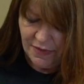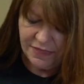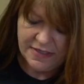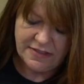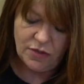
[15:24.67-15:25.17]
with
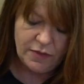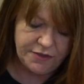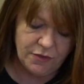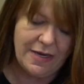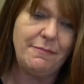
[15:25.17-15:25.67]
this, you want
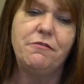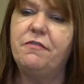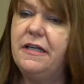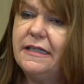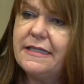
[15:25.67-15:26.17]
your rabbit
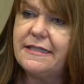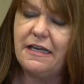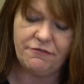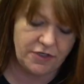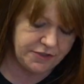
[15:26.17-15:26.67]
feeling
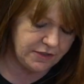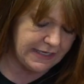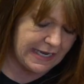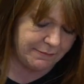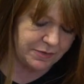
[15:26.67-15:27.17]
safe on your
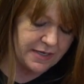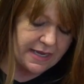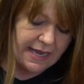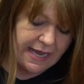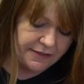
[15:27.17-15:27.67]
lap,
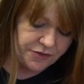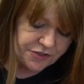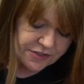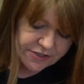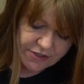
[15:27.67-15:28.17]
and you're
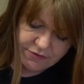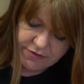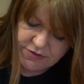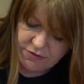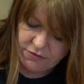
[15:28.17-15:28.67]
just going
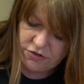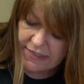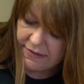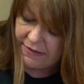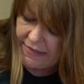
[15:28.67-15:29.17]
to
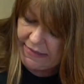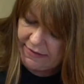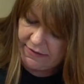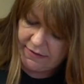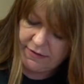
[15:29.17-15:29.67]

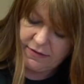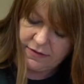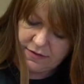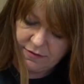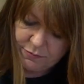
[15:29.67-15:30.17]
gently
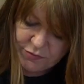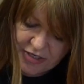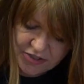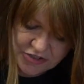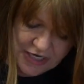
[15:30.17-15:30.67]

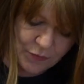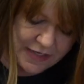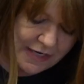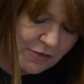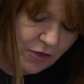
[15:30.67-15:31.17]
brush. Now when
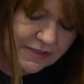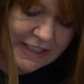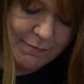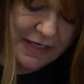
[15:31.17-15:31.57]
I'm holding him